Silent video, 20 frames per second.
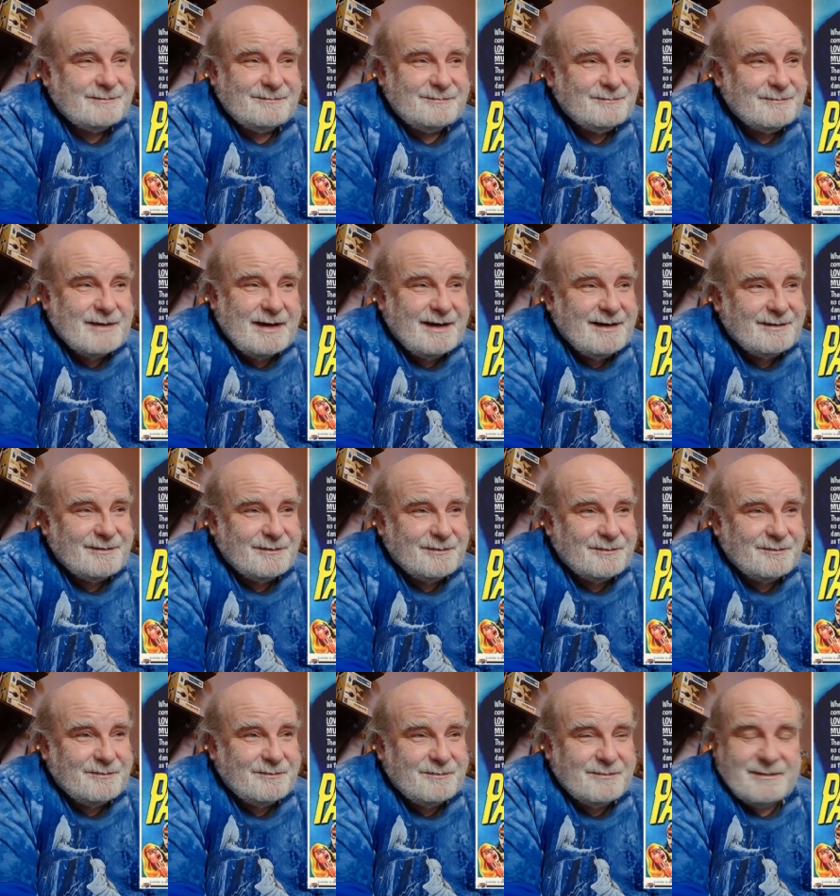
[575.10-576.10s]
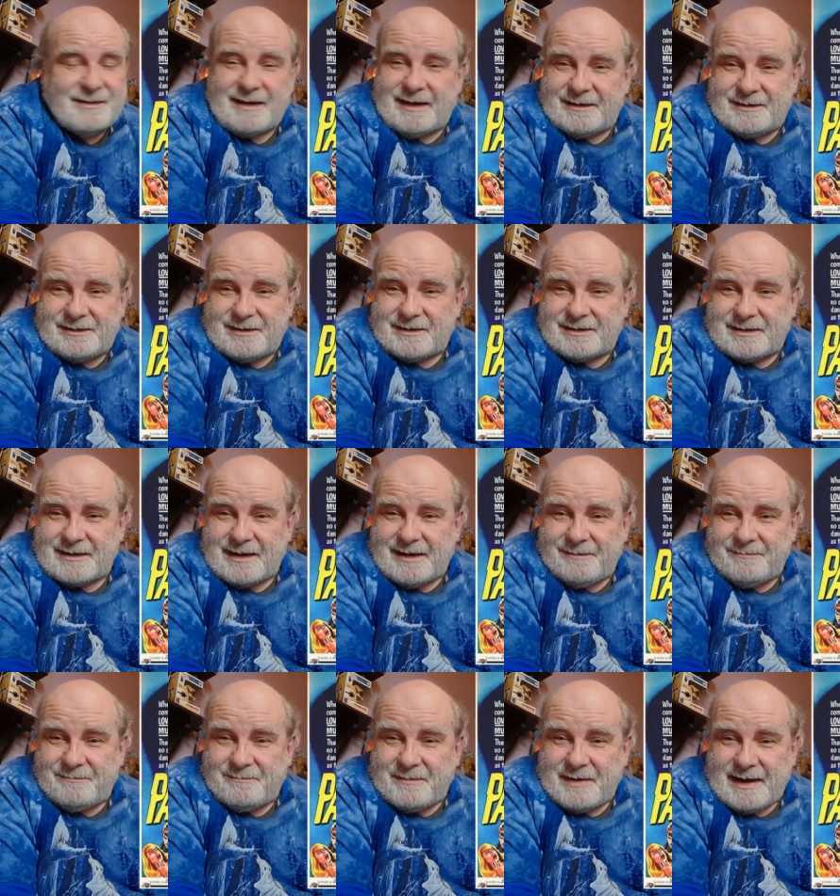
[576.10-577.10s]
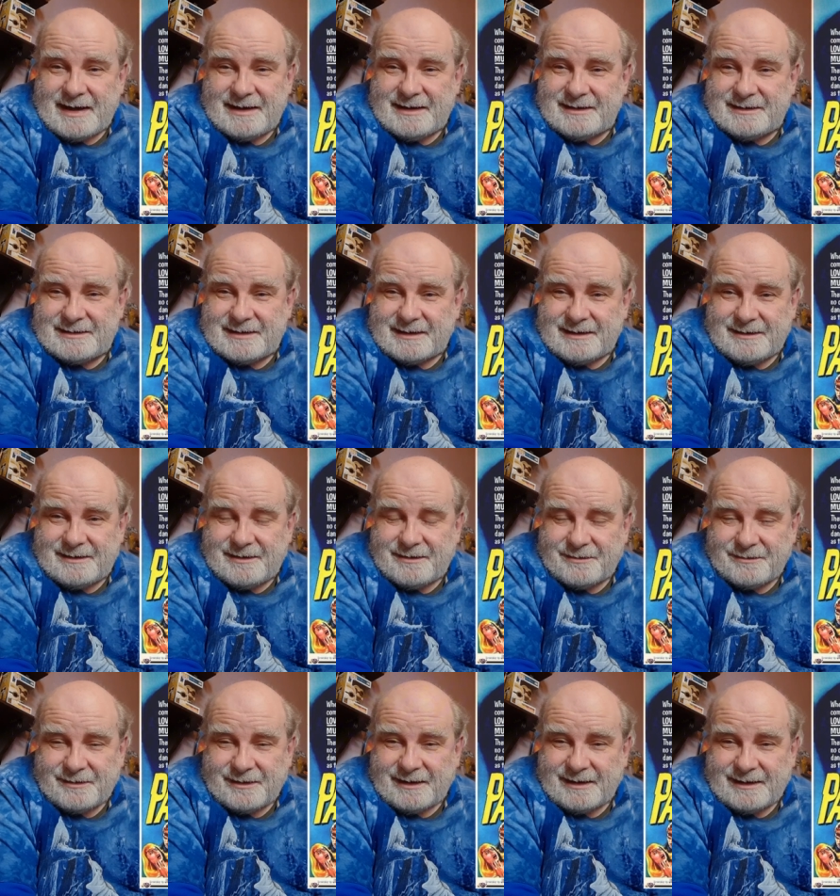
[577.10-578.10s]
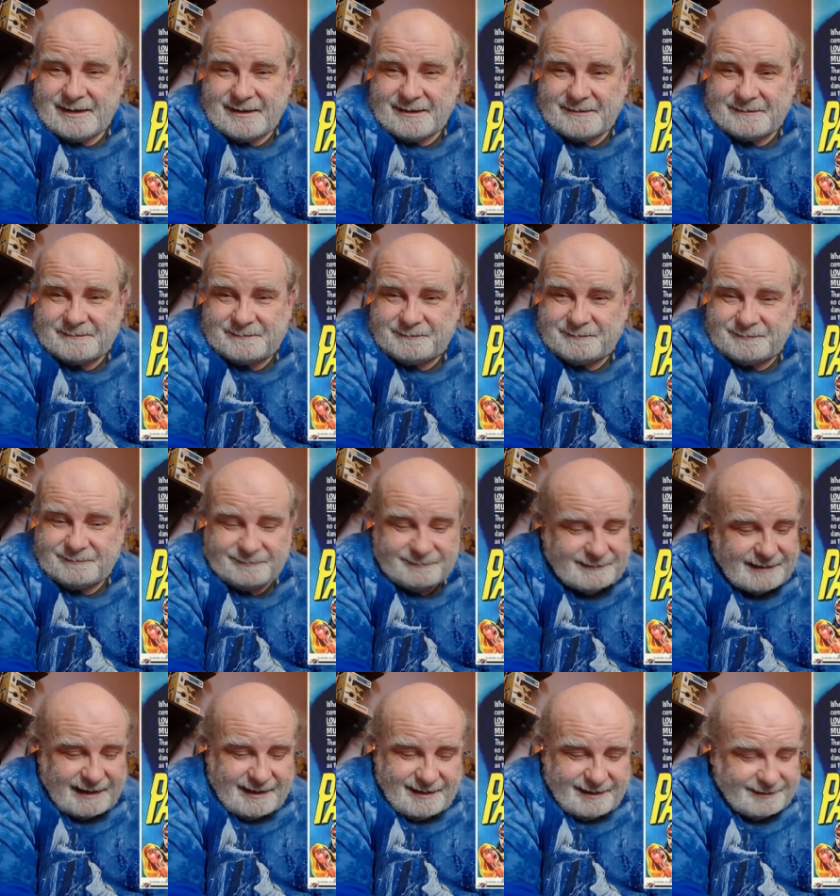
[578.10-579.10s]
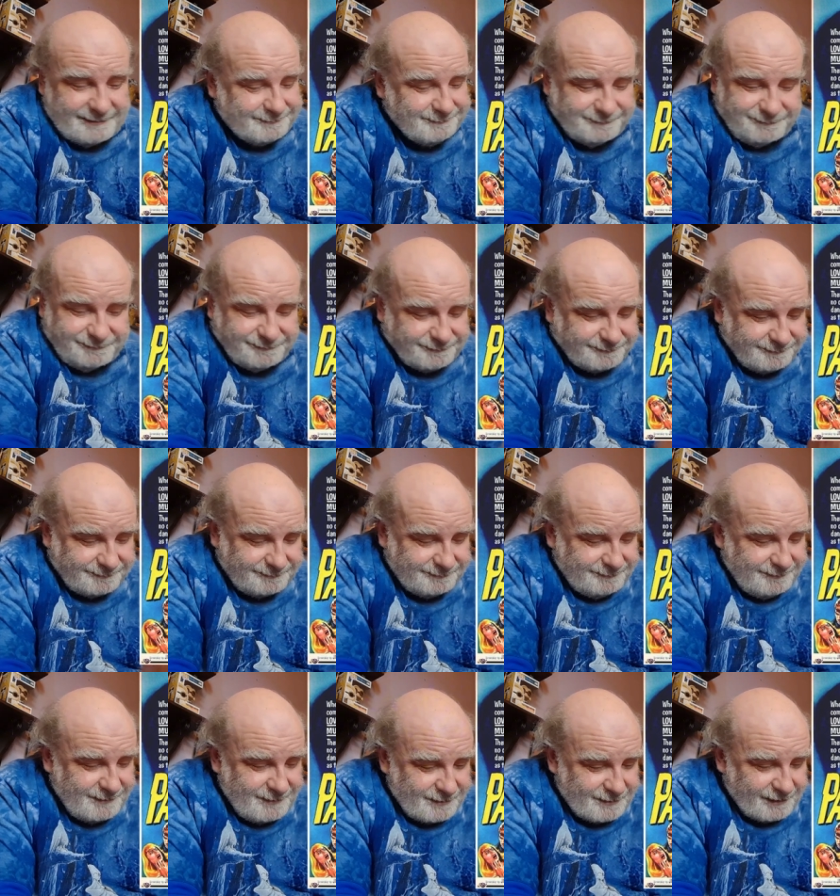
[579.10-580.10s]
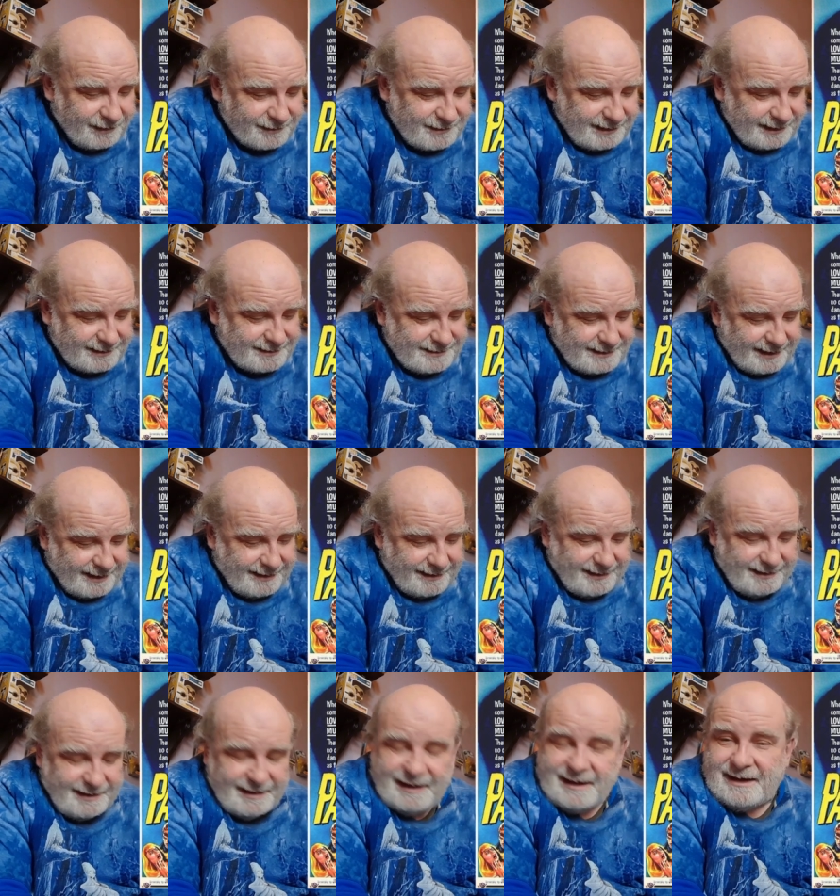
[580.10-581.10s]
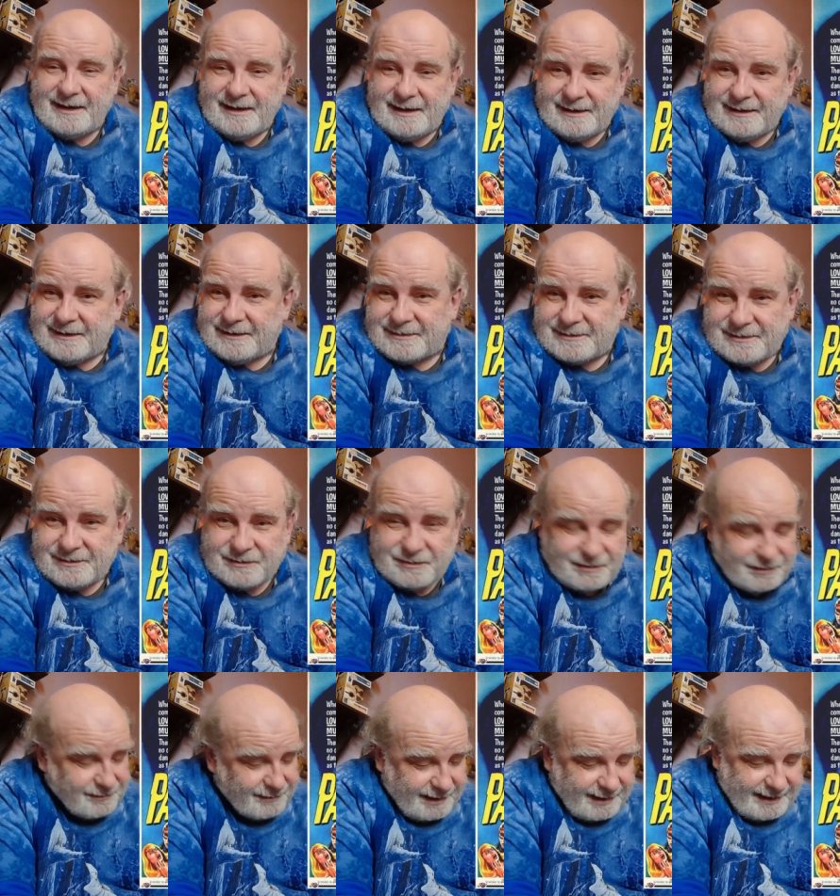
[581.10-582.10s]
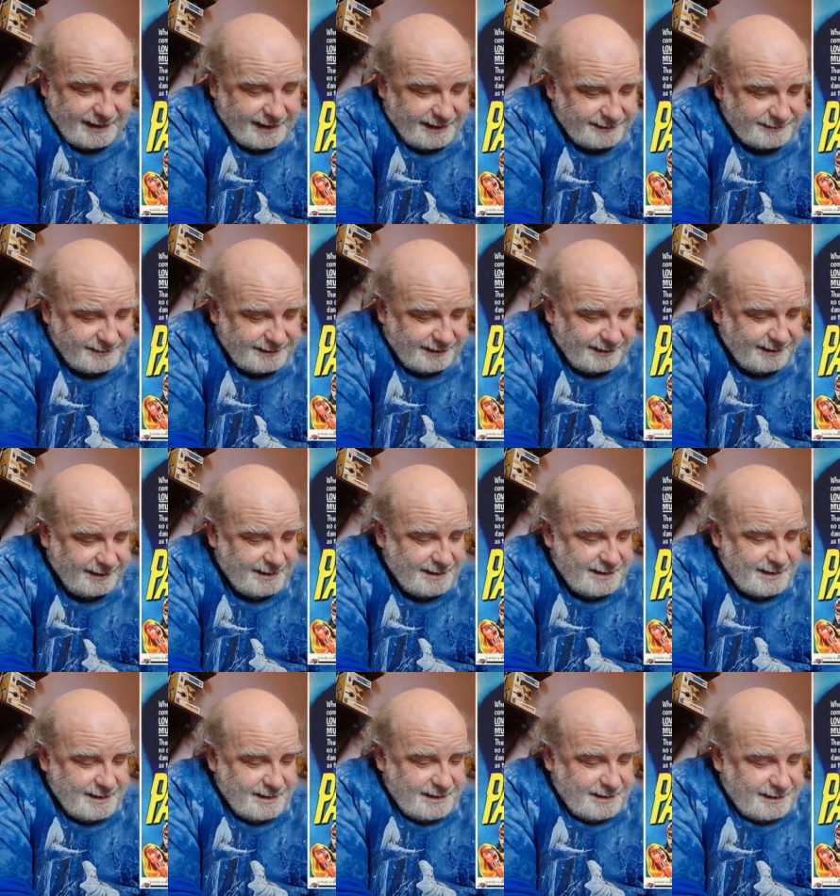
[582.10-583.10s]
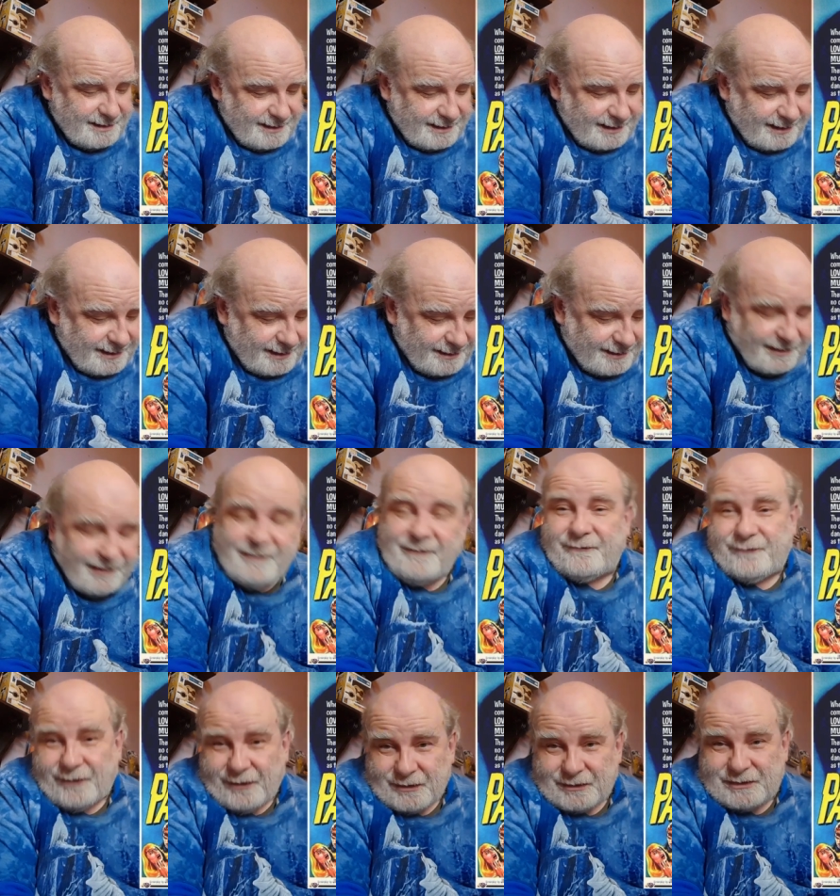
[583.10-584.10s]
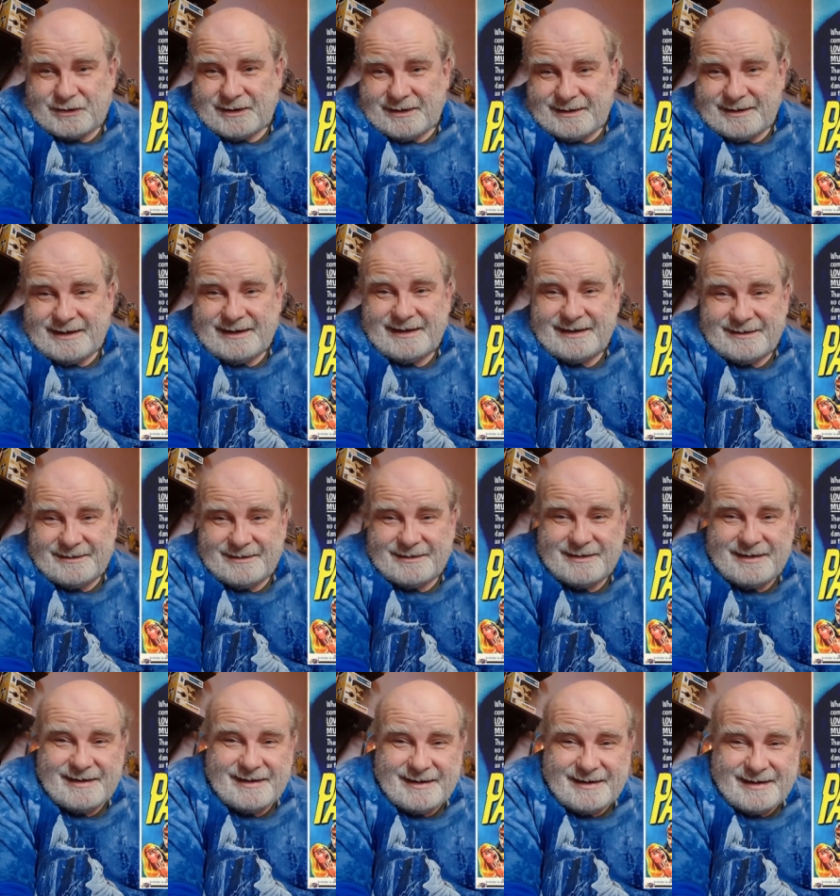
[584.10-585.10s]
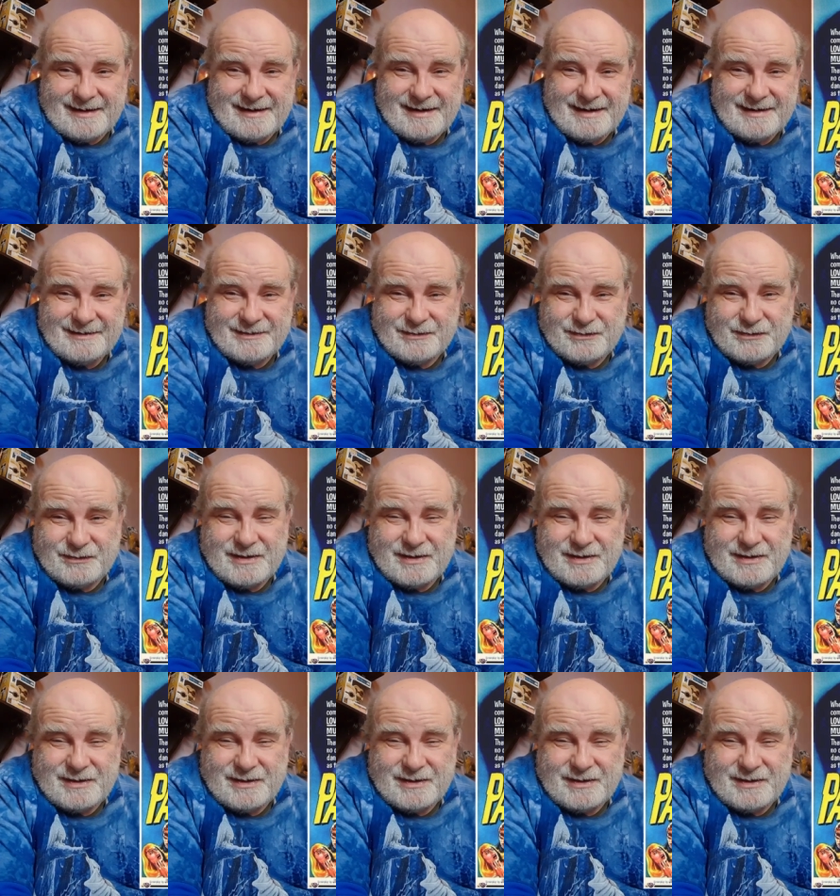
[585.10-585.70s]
wow, it's just amazing career. I'm not going to say, and he's such a great actor. Unfortunately, his